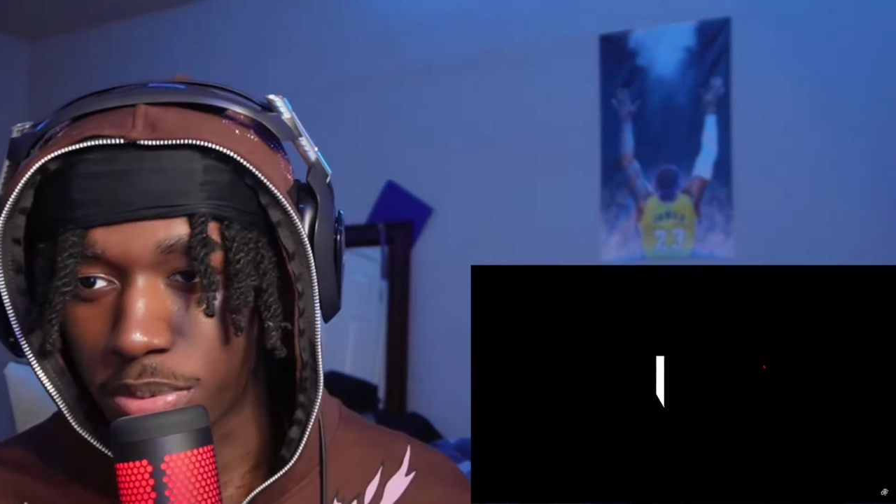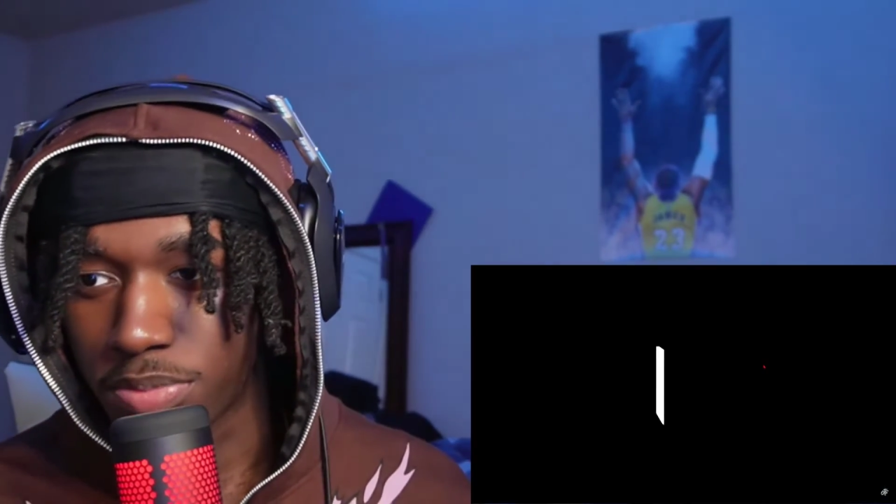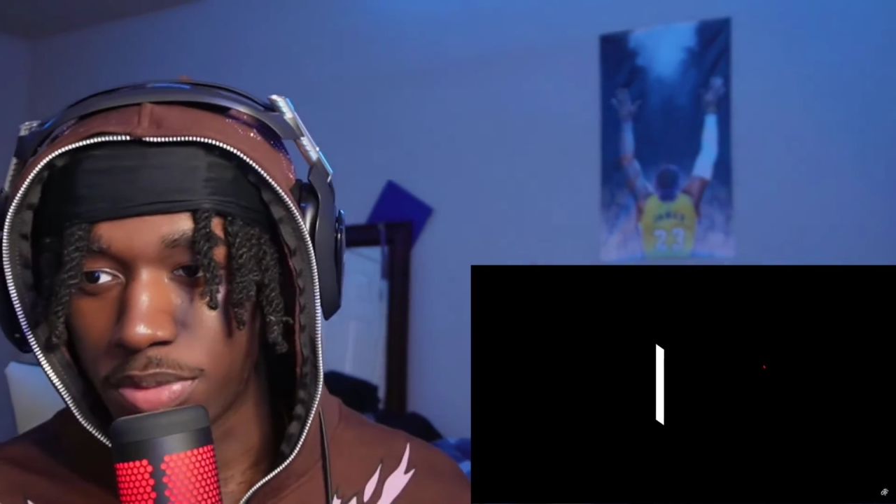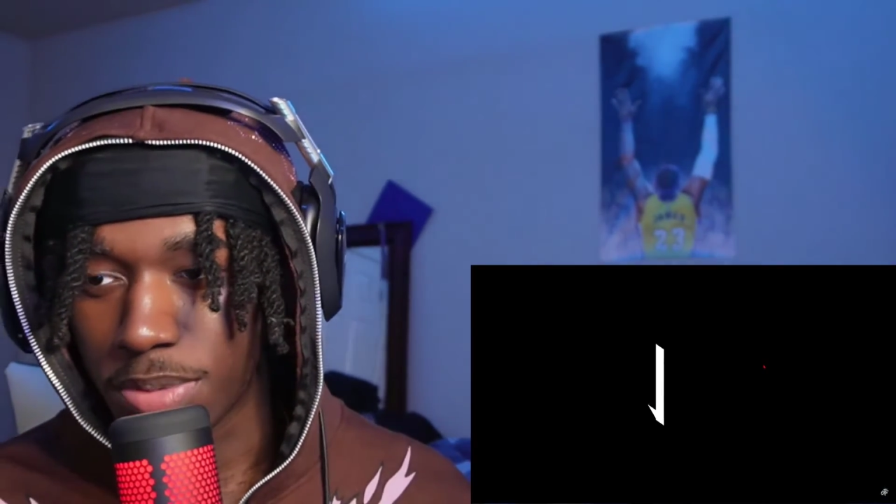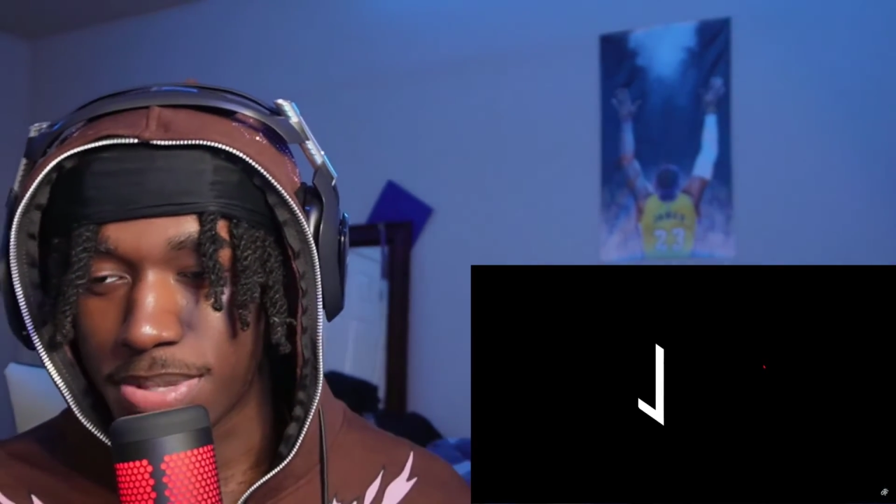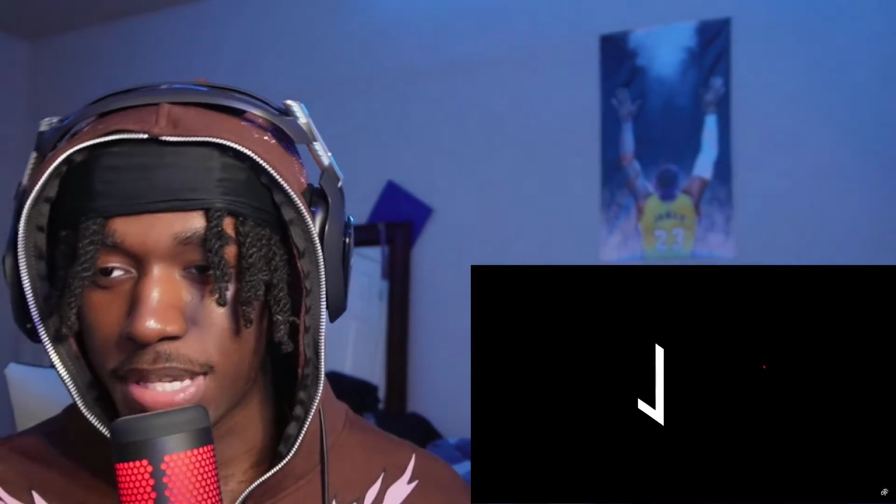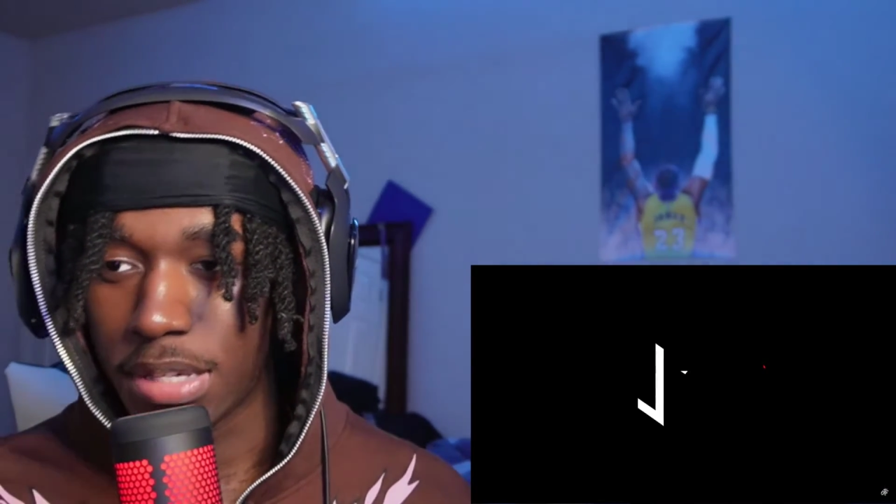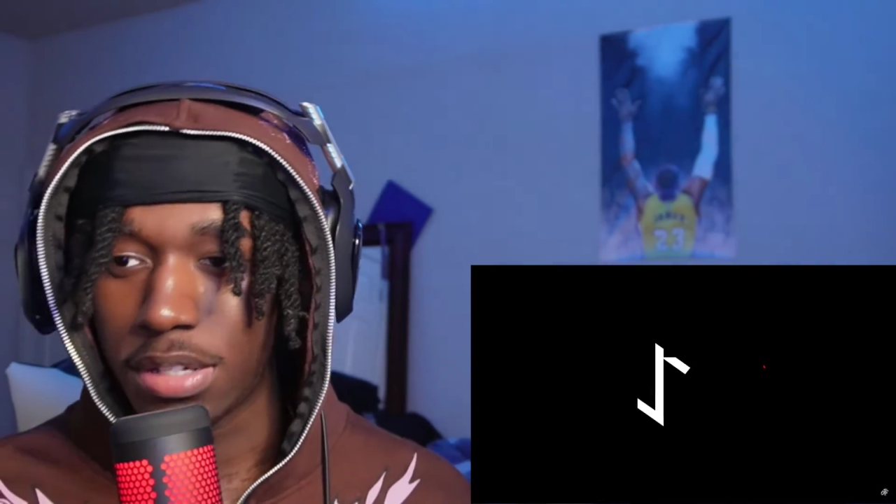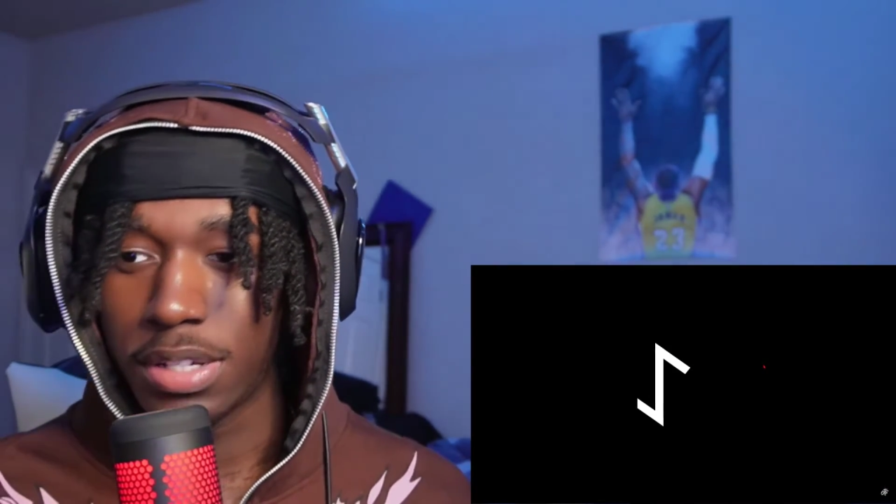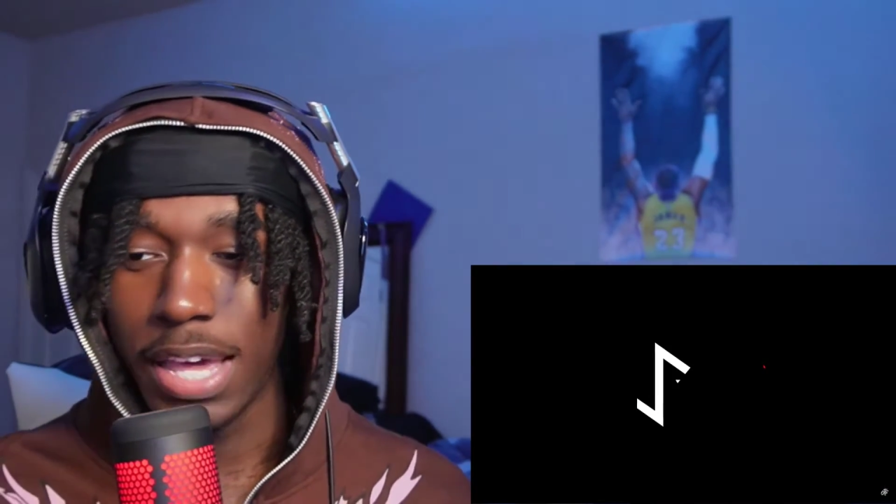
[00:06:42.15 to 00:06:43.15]
You know what I'm saying?
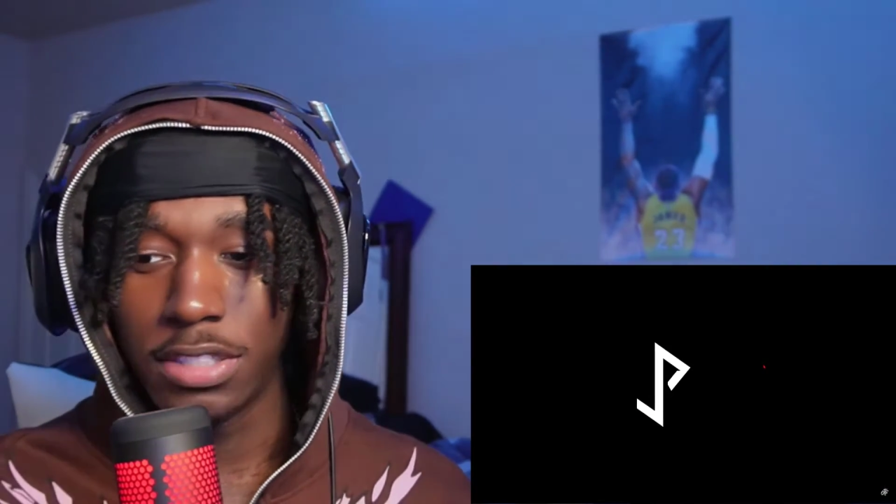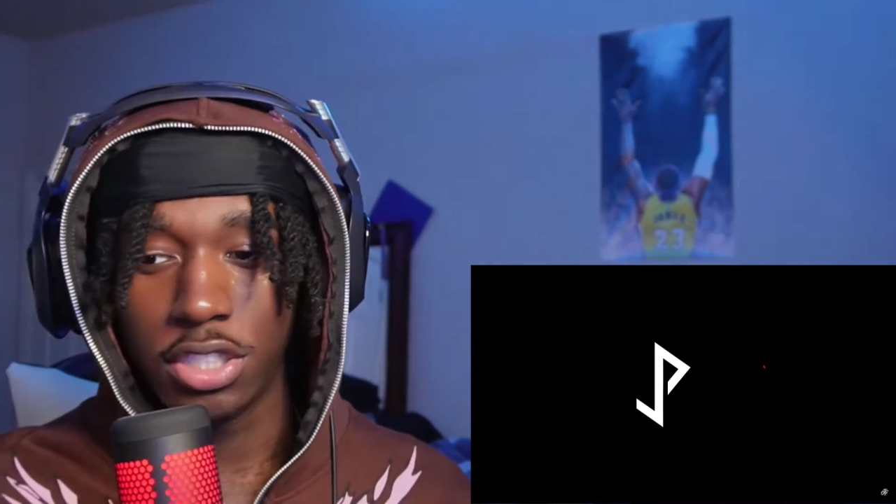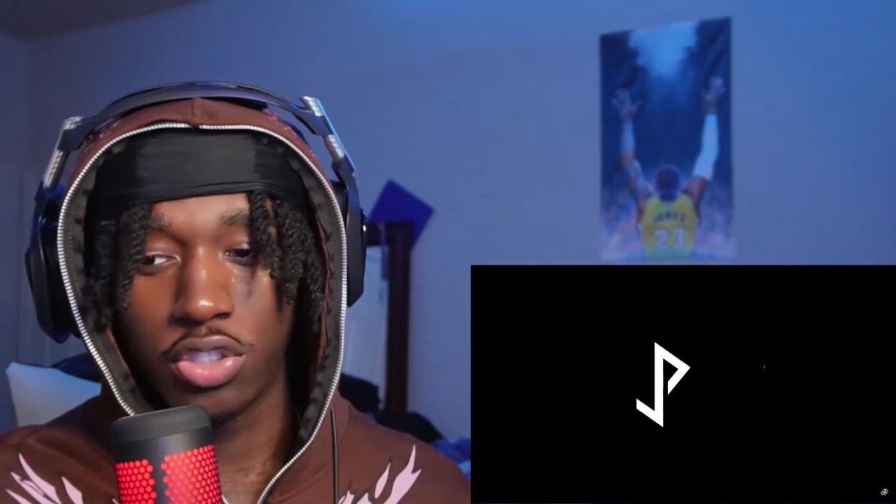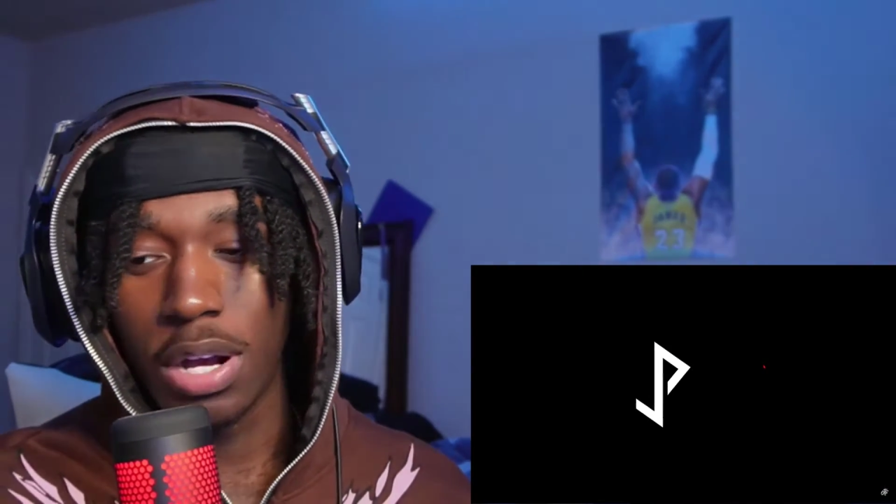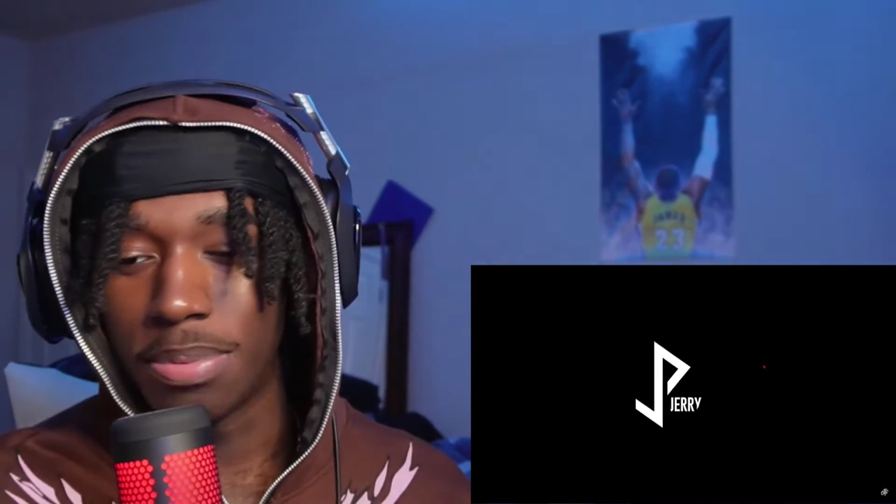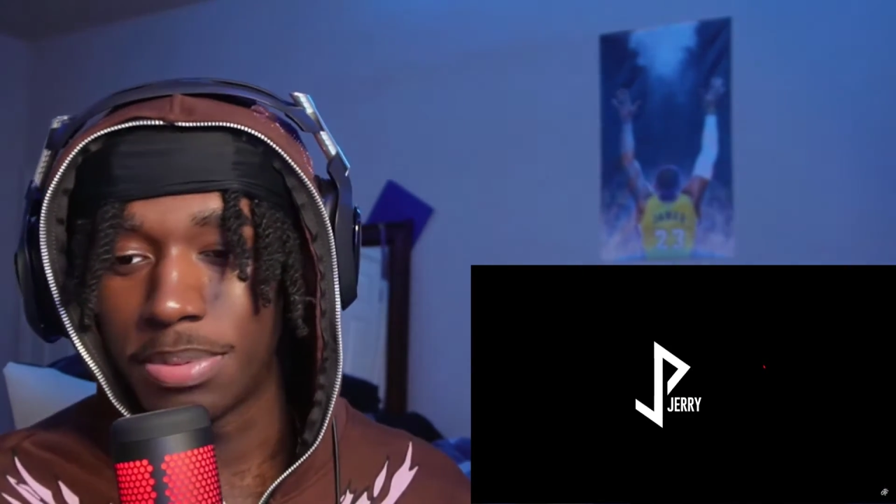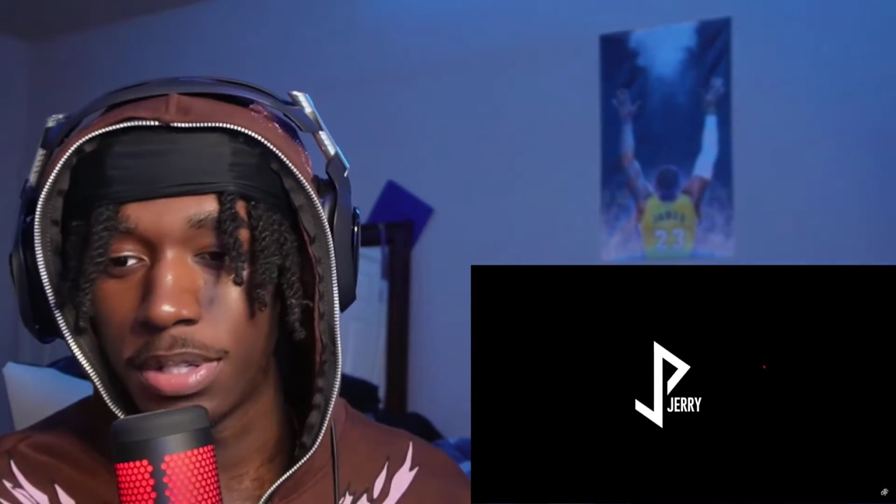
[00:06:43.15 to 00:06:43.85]
That just dropped.